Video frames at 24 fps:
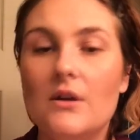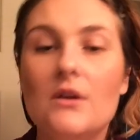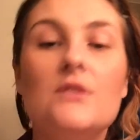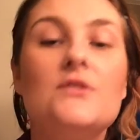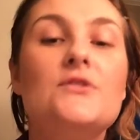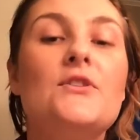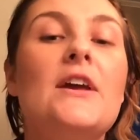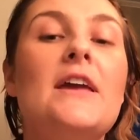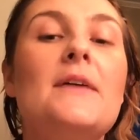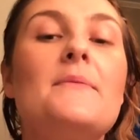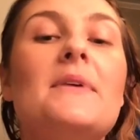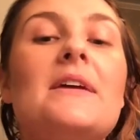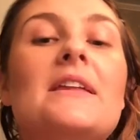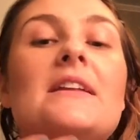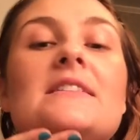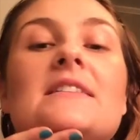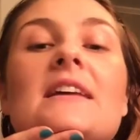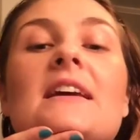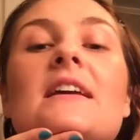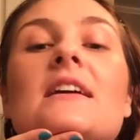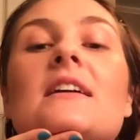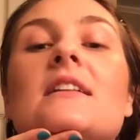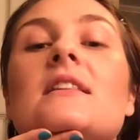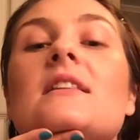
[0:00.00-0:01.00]
So I'm going to
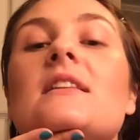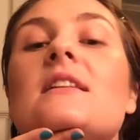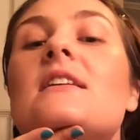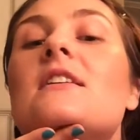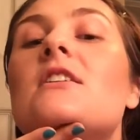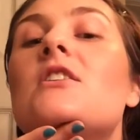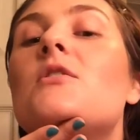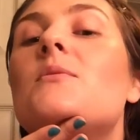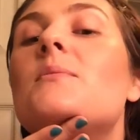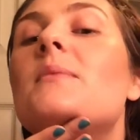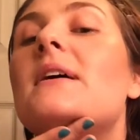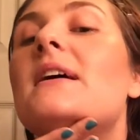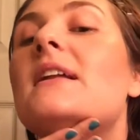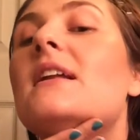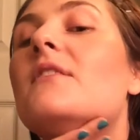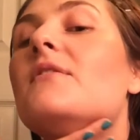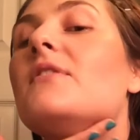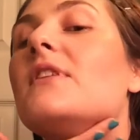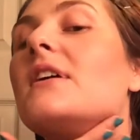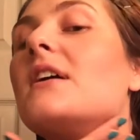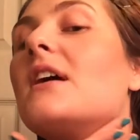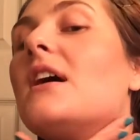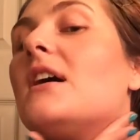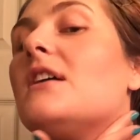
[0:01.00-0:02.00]
take a little bit of
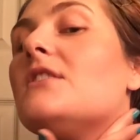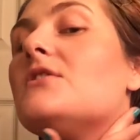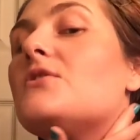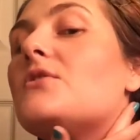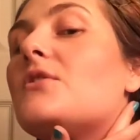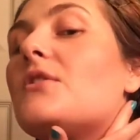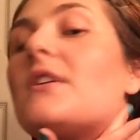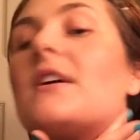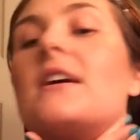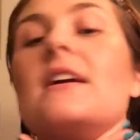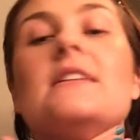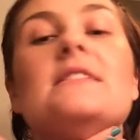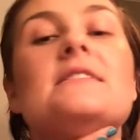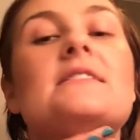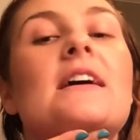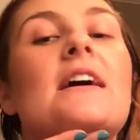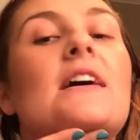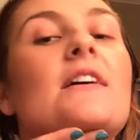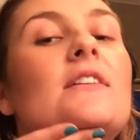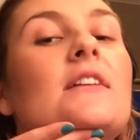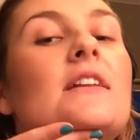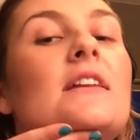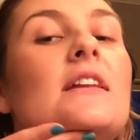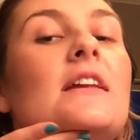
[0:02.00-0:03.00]
the contouring
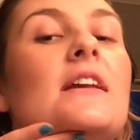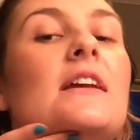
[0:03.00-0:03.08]
down in